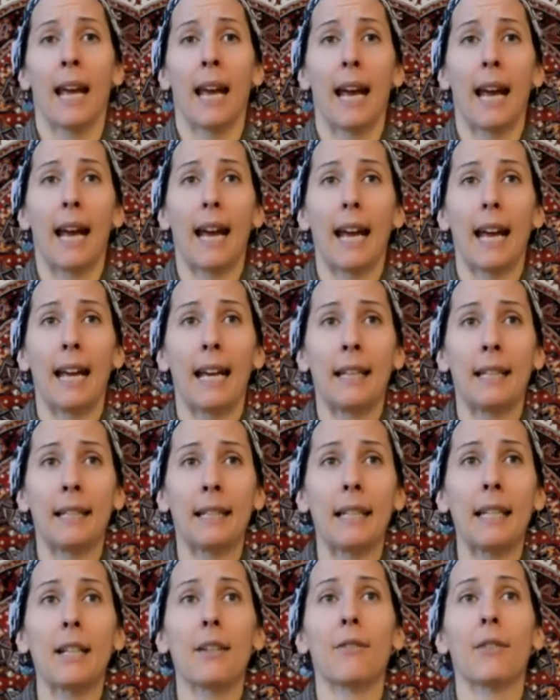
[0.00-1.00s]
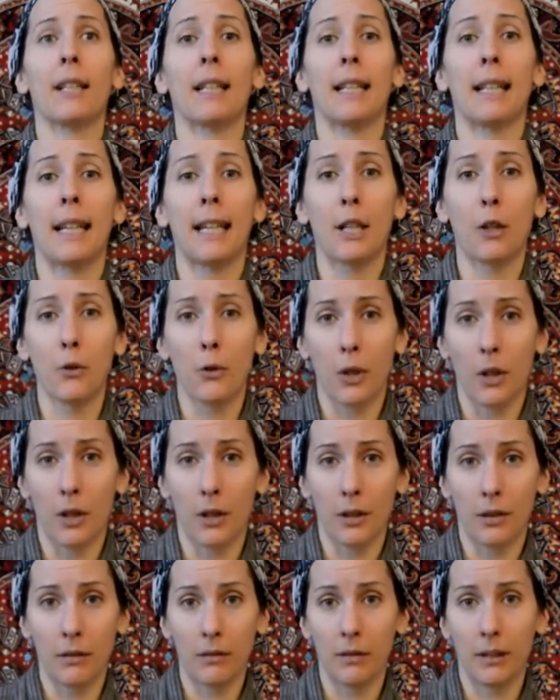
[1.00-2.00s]
And even later
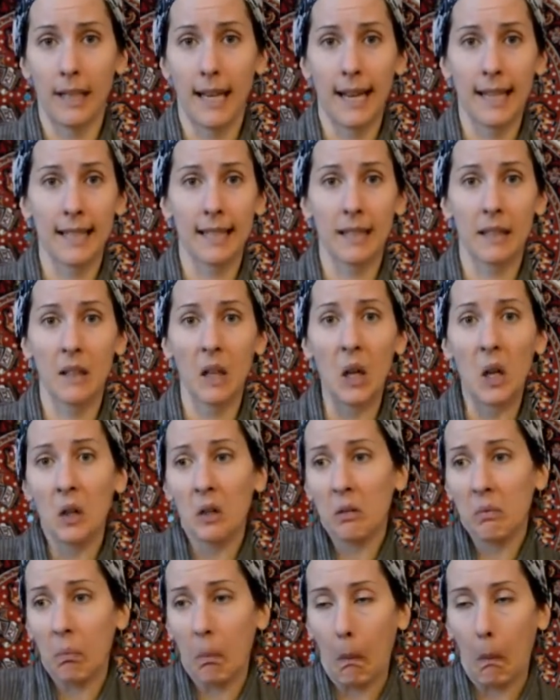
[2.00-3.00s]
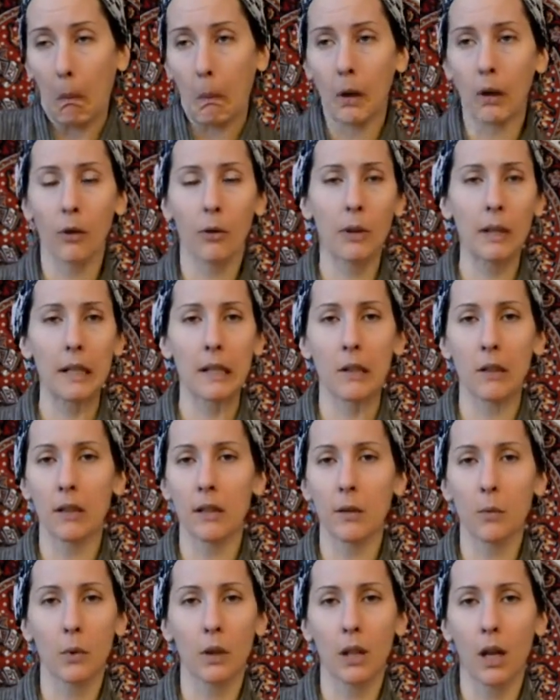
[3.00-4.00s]
on, as an adult,
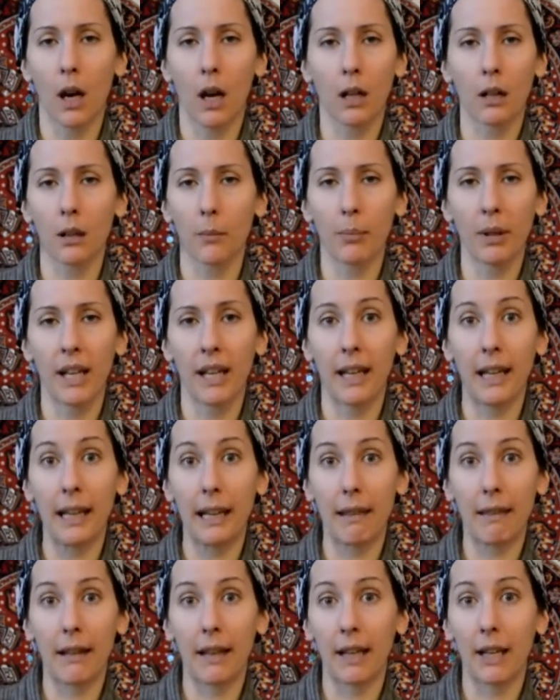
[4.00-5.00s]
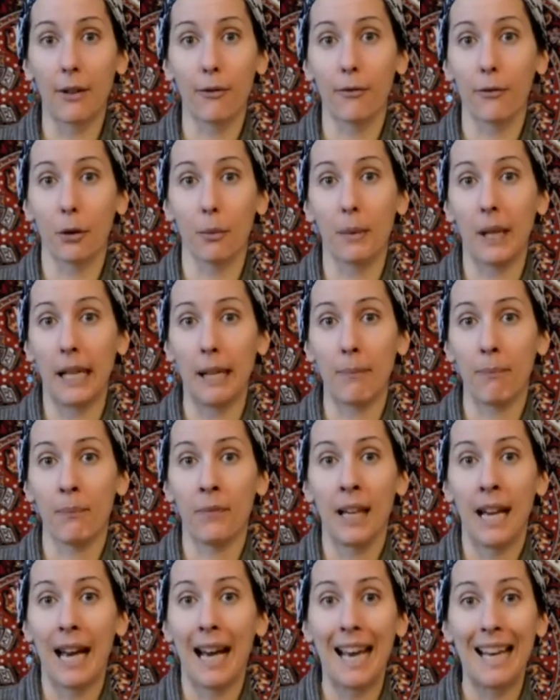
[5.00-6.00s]
crystals were not a big thing for me.
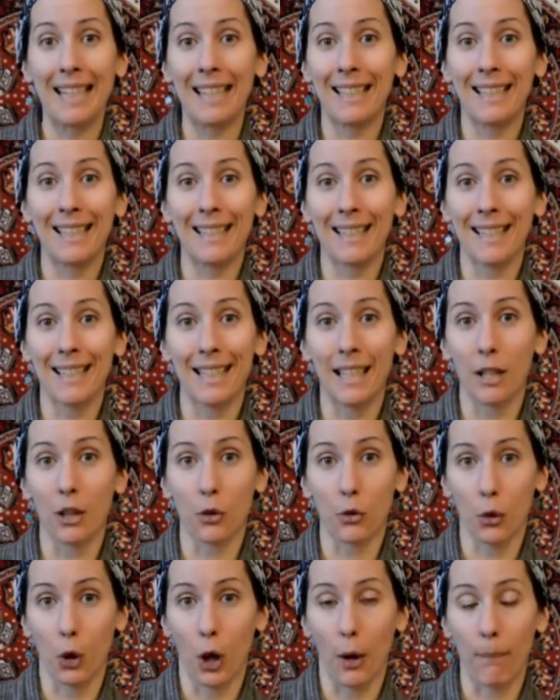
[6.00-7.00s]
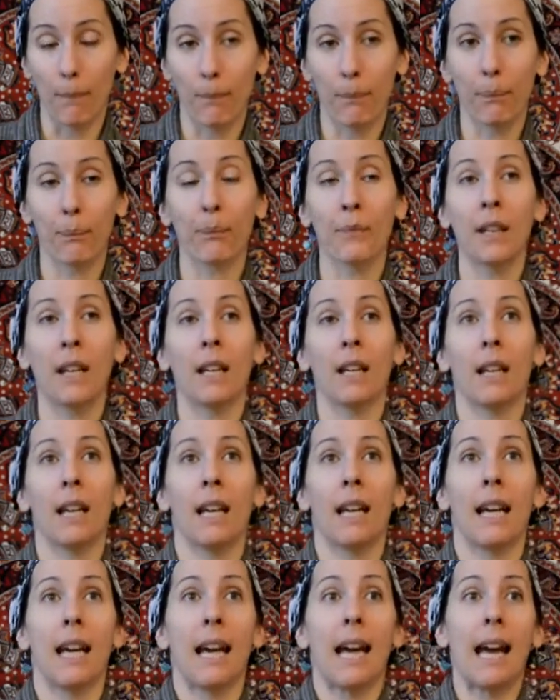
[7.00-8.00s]
I didn't see the draw.
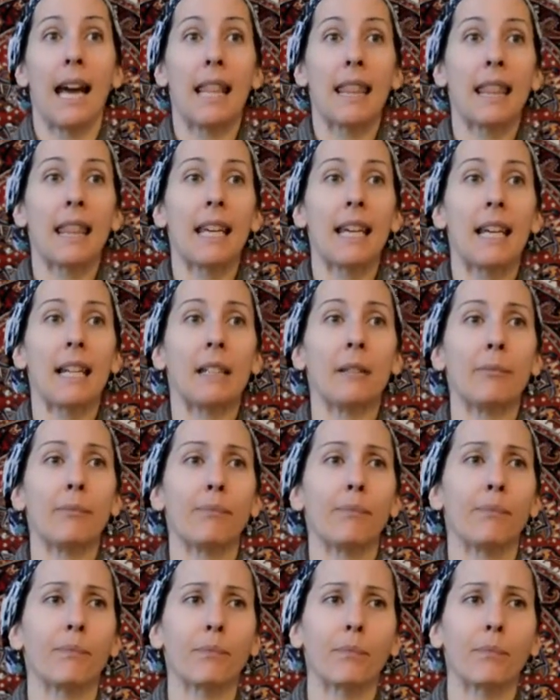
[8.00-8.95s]
And then